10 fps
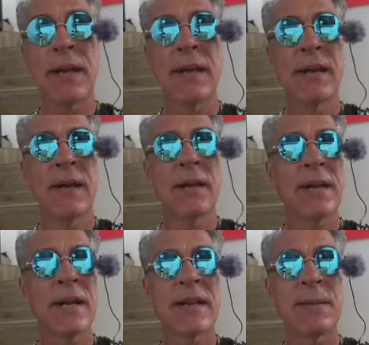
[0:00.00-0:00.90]
me,
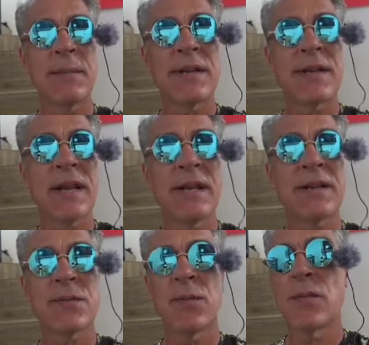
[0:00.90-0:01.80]
not to give me a ticket. He
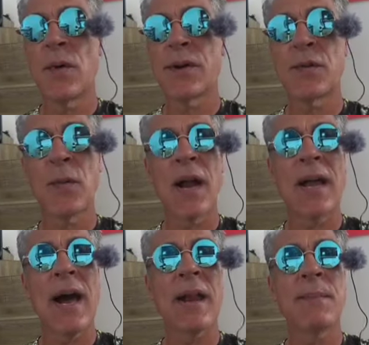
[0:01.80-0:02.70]
just wondered where I
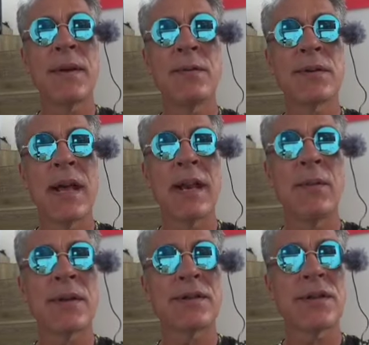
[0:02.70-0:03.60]
got him. He
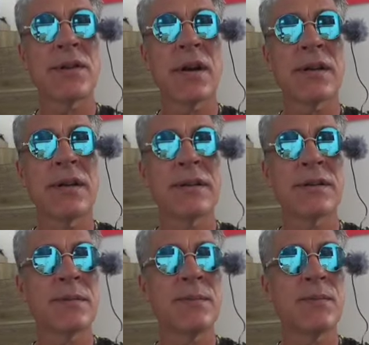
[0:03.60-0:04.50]
wants to talk to his